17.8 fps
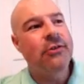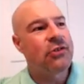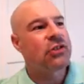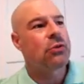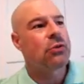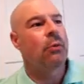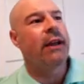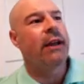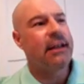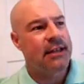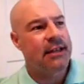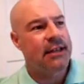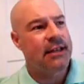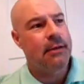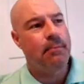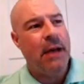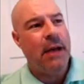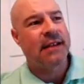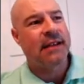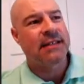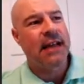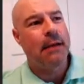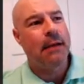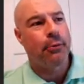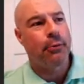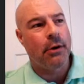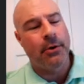You swing it to the
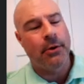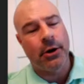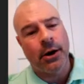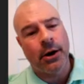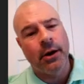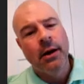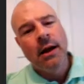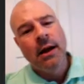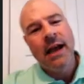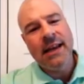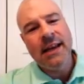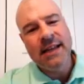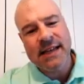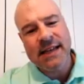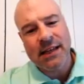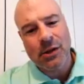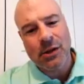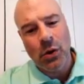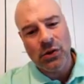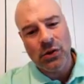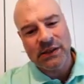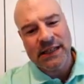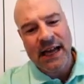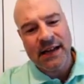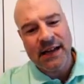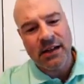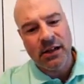backside perimeter, and he's got the whole
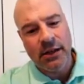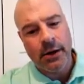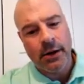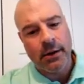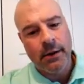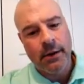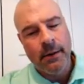side cleared.